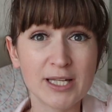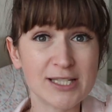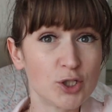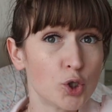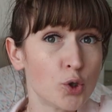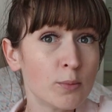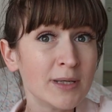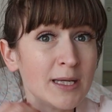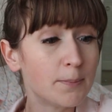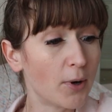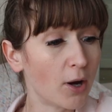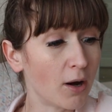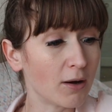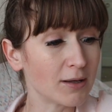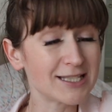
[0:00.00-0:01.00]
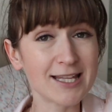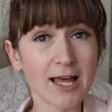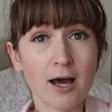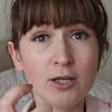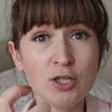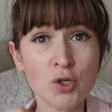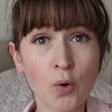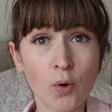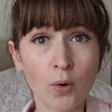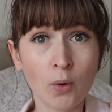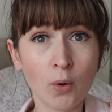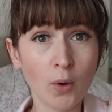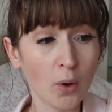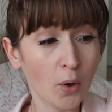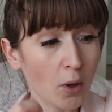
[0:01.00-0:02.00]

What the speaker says: There's too many parts that are not